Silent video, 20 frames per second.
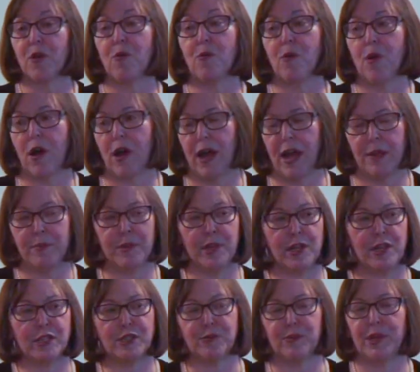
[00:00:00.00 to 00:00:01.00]
Why?
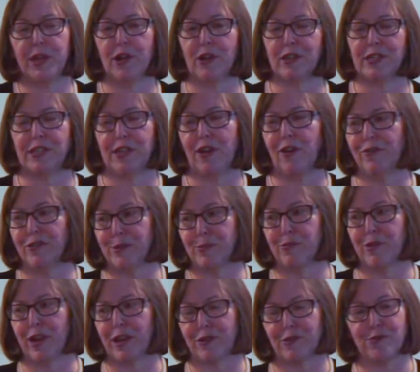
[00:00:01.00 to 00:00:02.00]
Because we ourselves
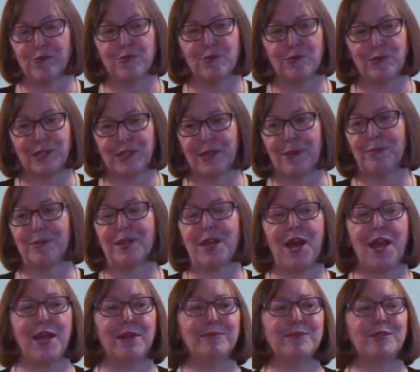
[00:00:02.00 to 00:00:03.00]
break the rules
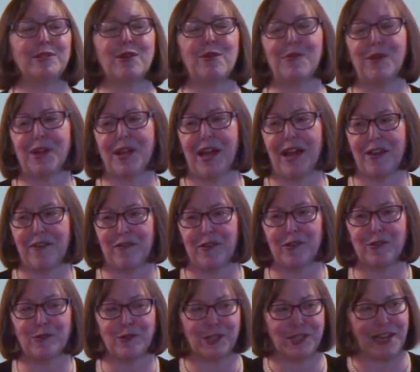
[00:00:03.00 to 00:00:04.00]
sometimes, so we're kind of
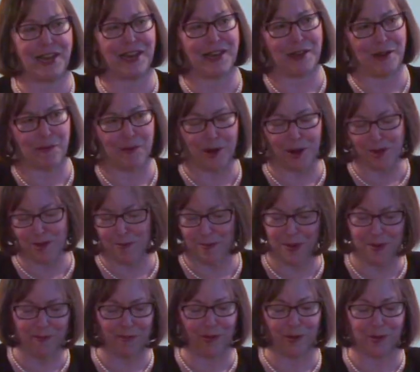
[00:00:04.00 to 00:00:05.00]
understanding when other
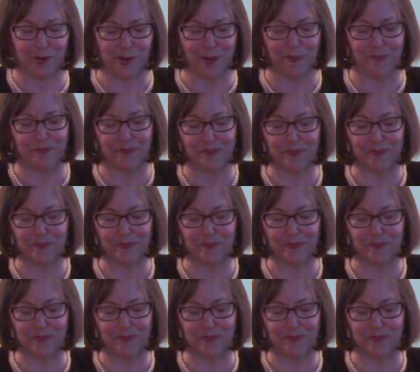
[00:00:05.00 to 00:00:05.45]
people do it.